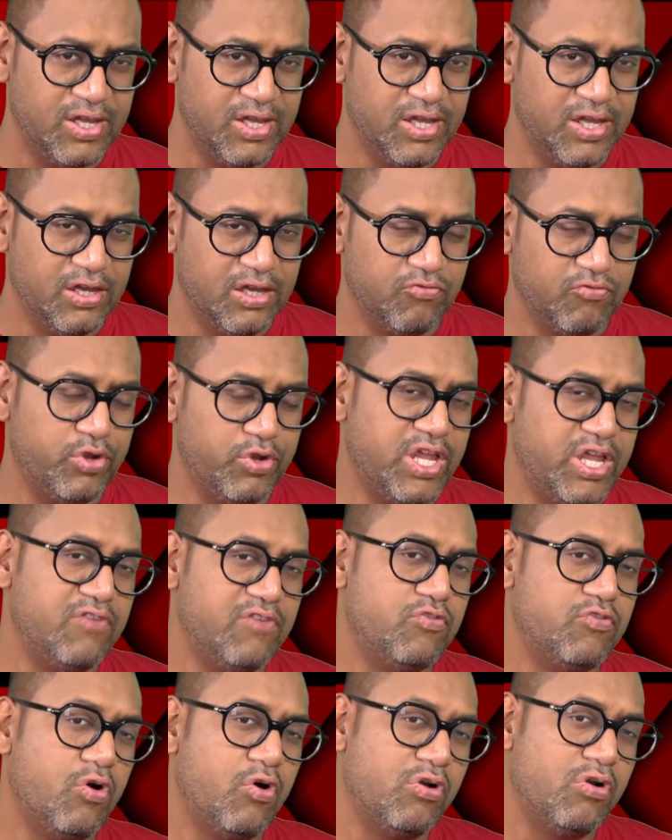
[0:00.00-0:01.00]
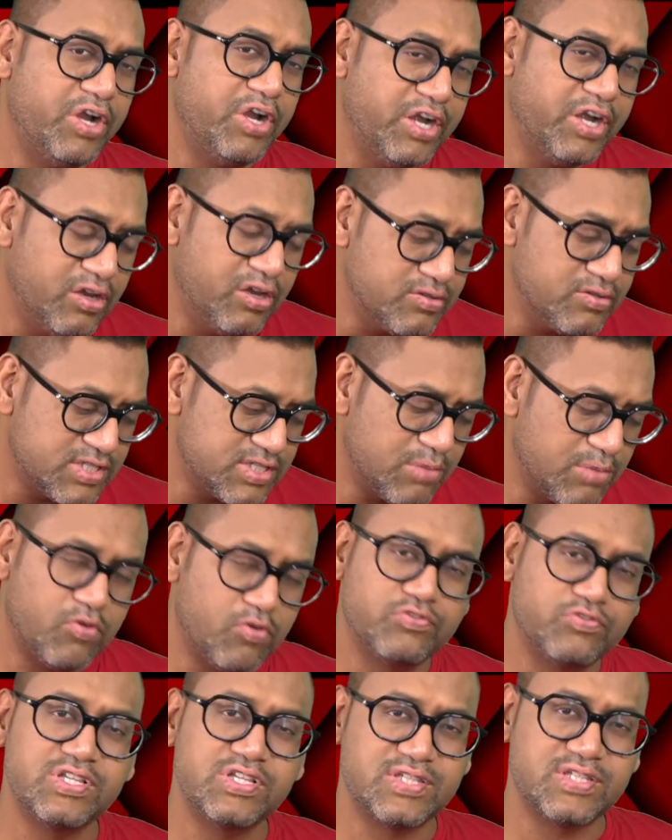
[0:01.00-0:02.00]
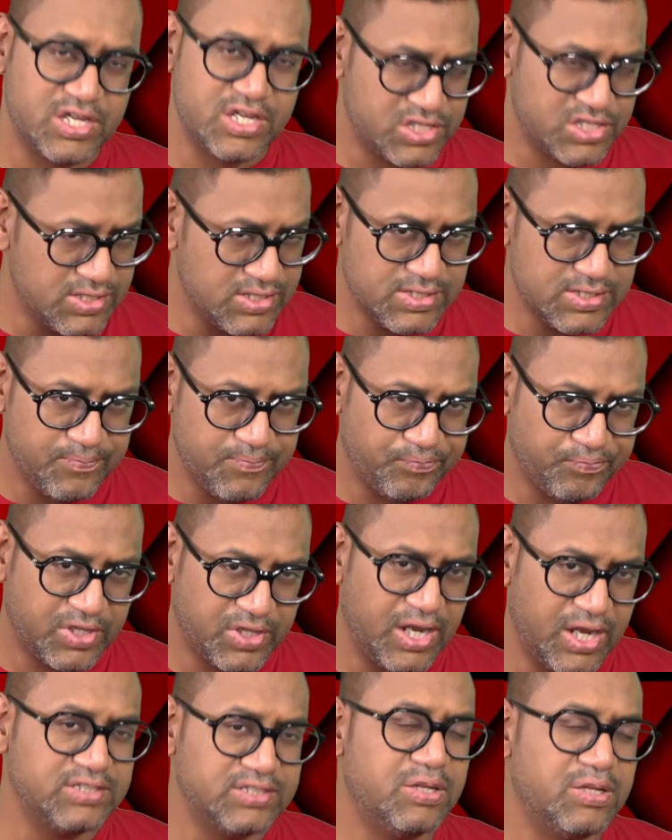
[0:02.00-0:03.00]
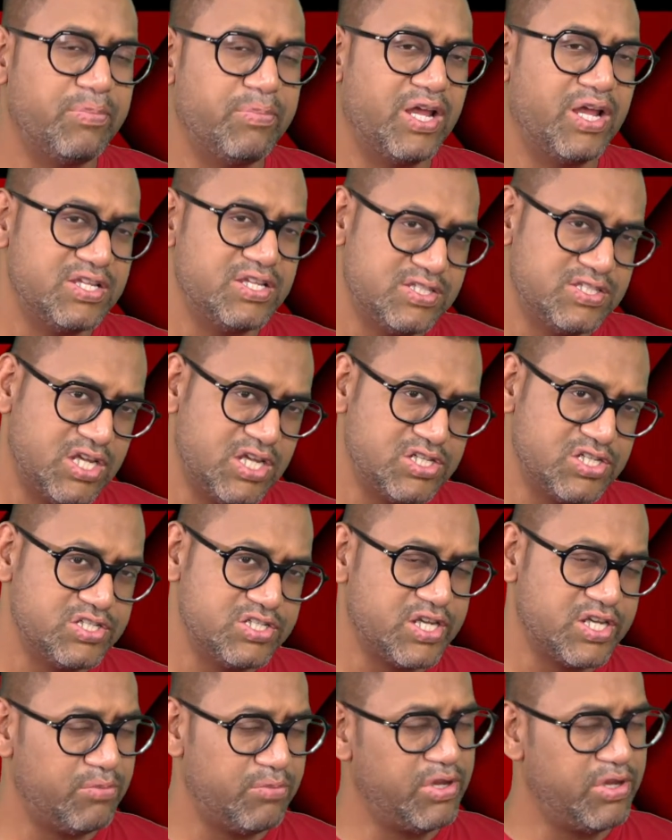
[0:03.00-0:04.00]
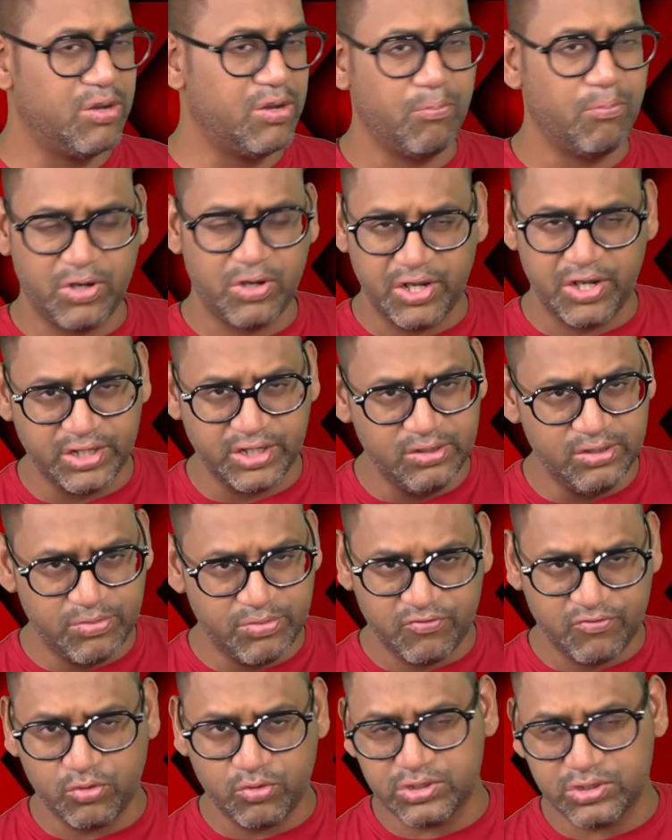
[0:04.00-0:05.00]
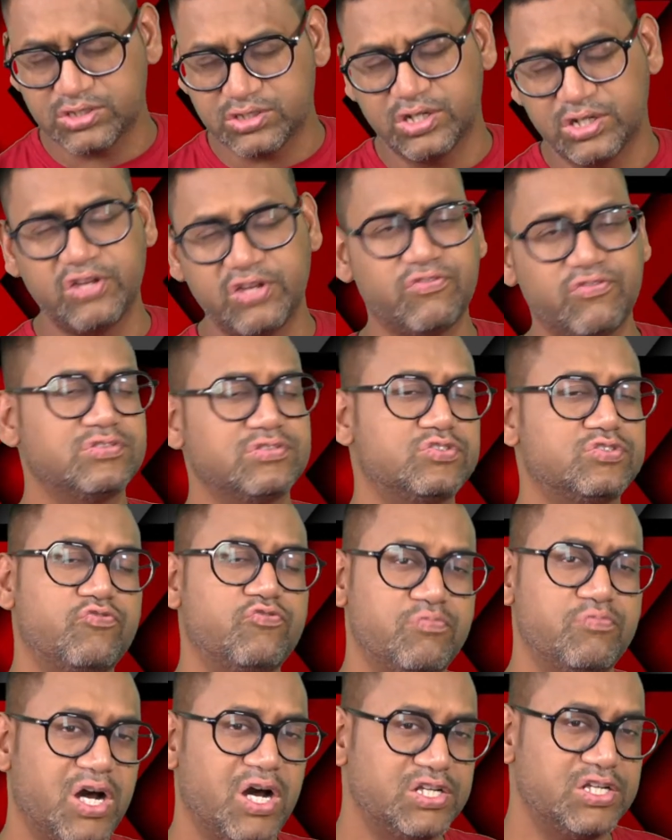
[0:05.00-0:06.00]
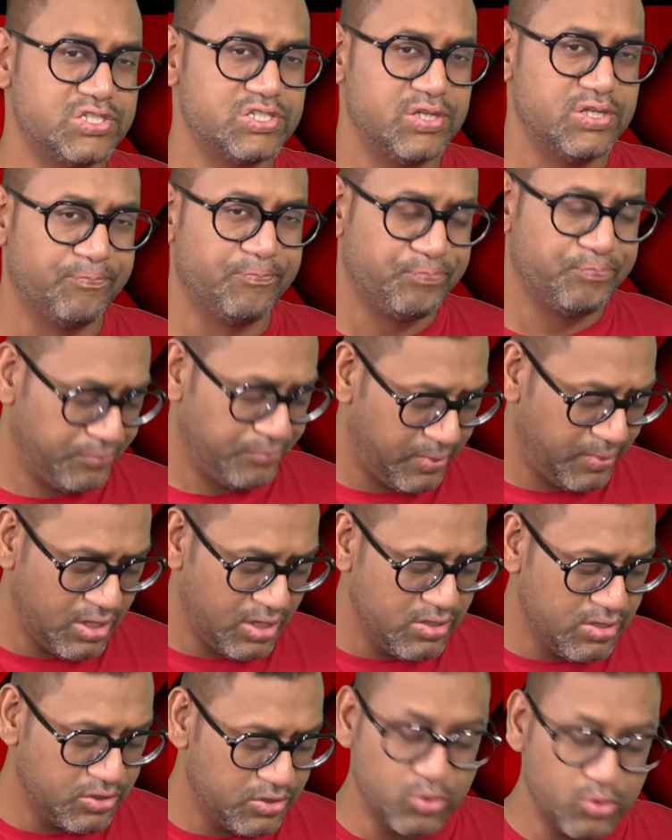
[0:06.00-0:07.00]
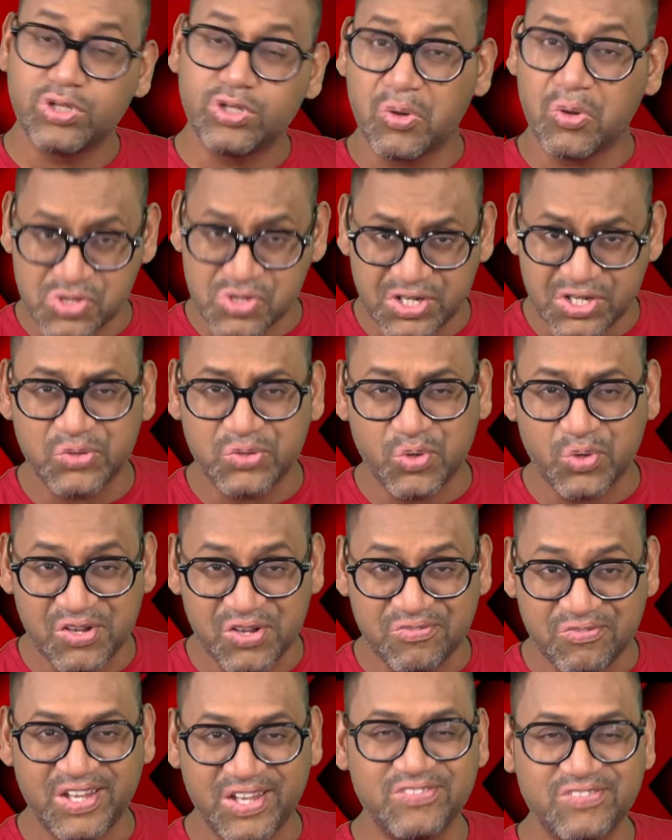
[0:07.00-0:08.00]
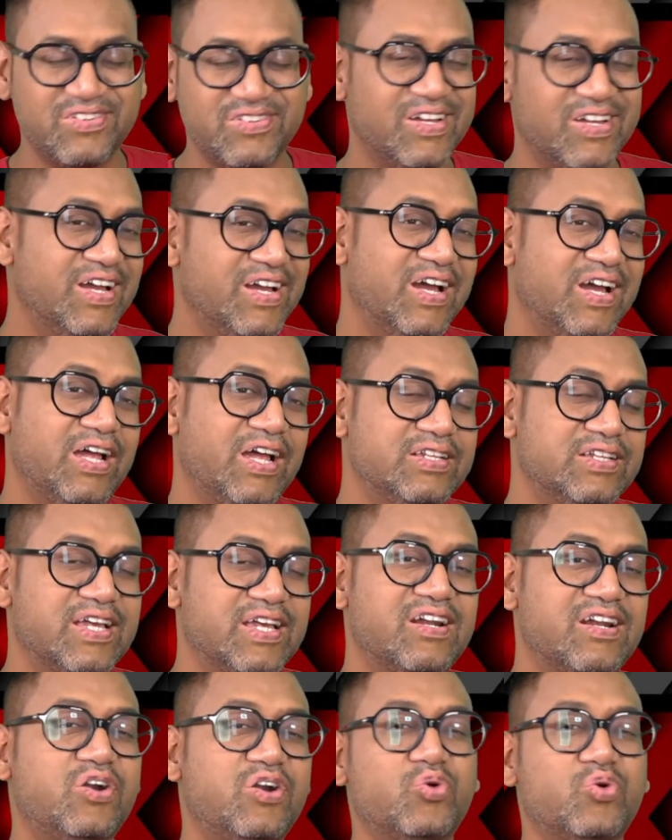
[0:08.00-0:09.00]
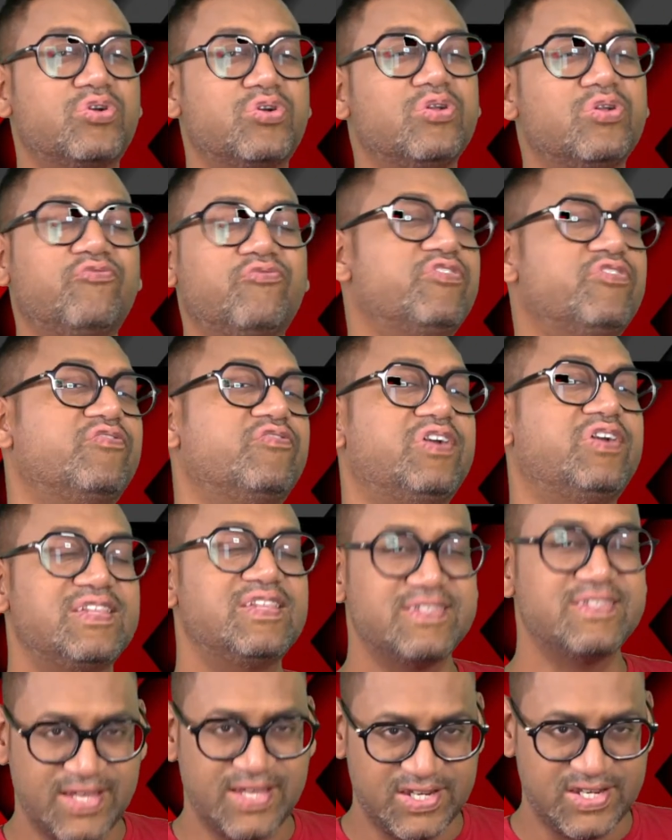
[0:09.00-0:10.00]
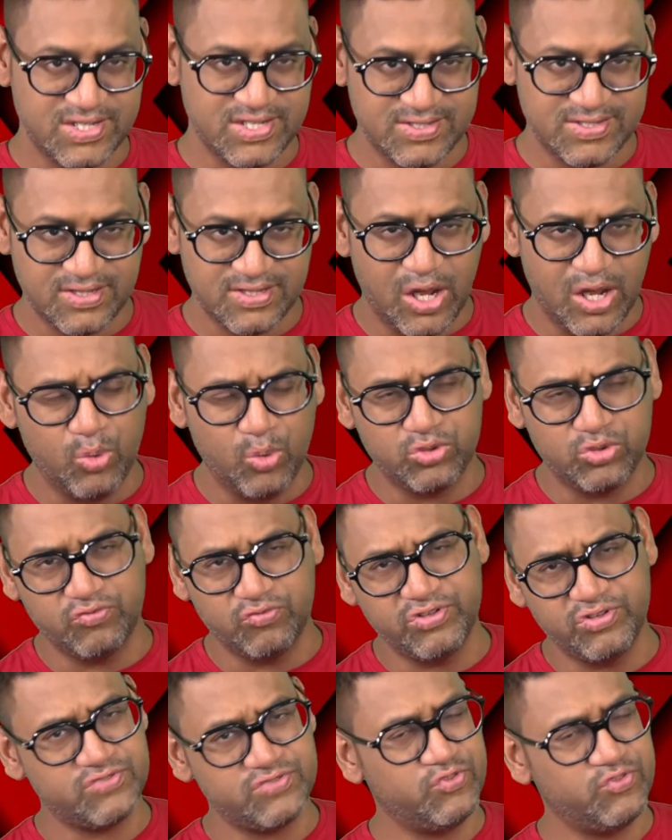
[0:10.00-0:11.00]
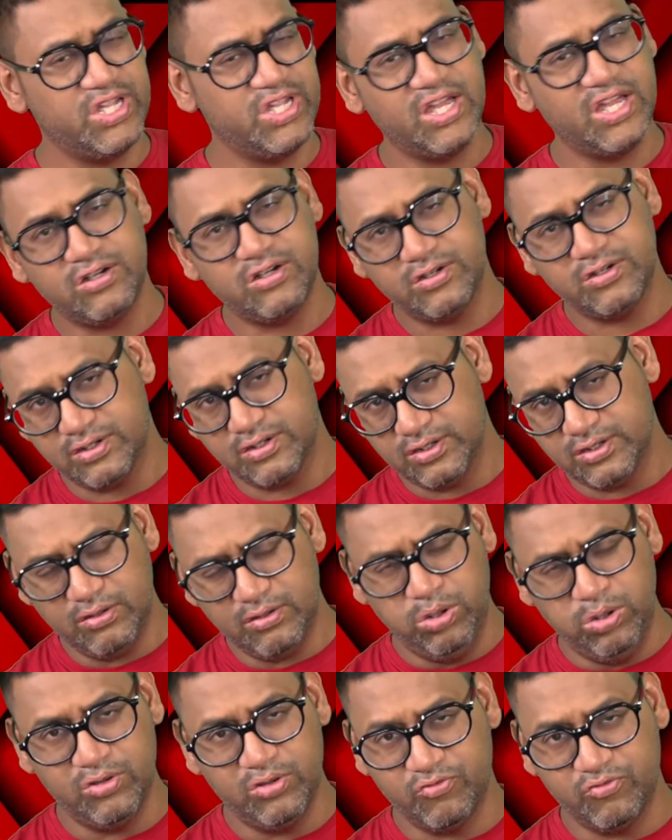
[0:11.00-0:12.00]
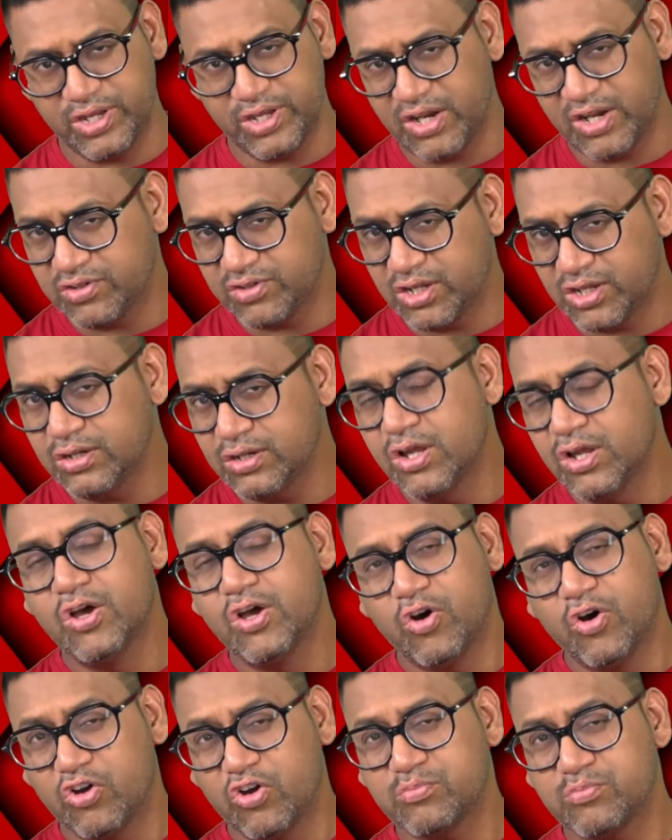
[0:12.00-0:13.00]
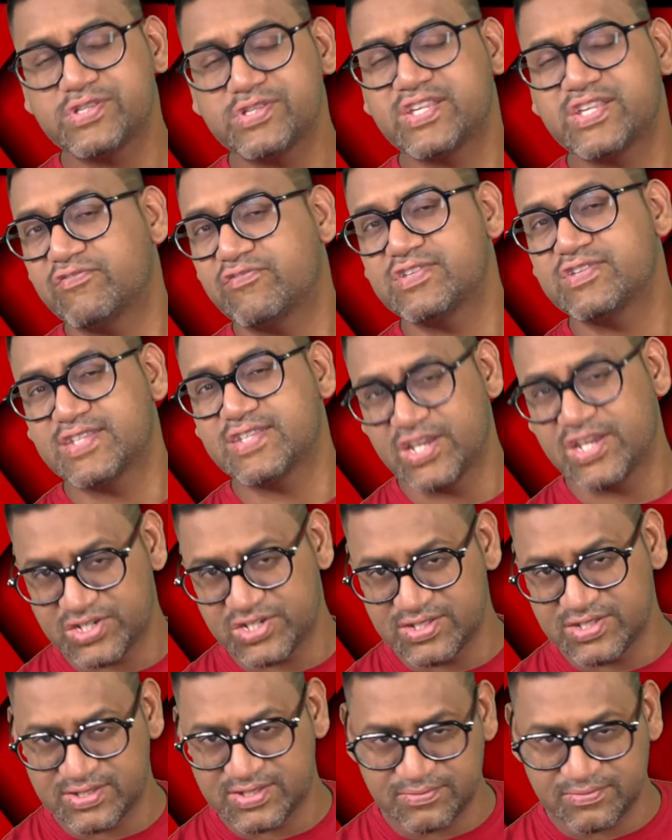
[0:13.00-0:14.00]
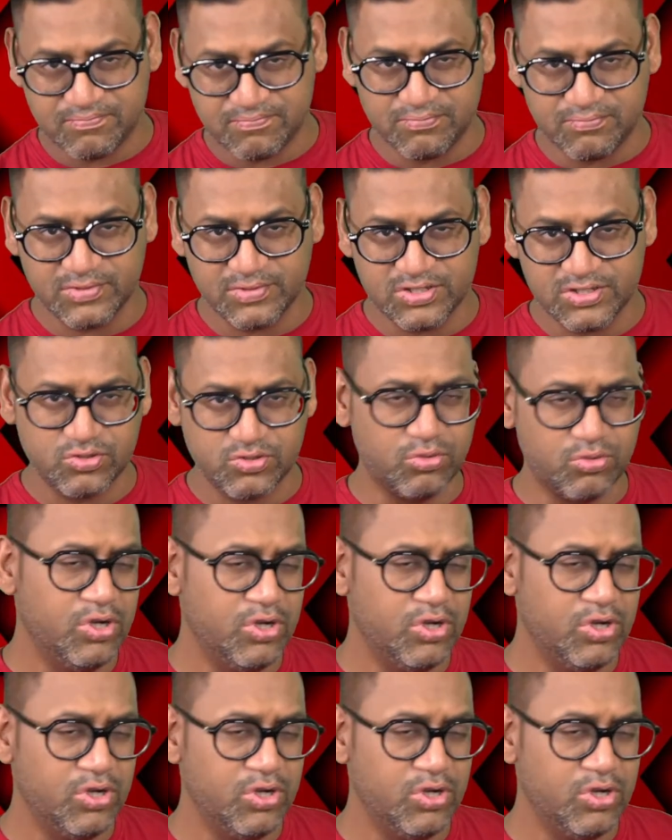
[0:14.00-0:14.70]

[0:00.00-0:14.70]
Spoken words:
We have already done some of these sessions and the balance session shall be completed before the 31st of March 2025. There are total of 15 sessions, out of which we have we have done almost 7 sessions. So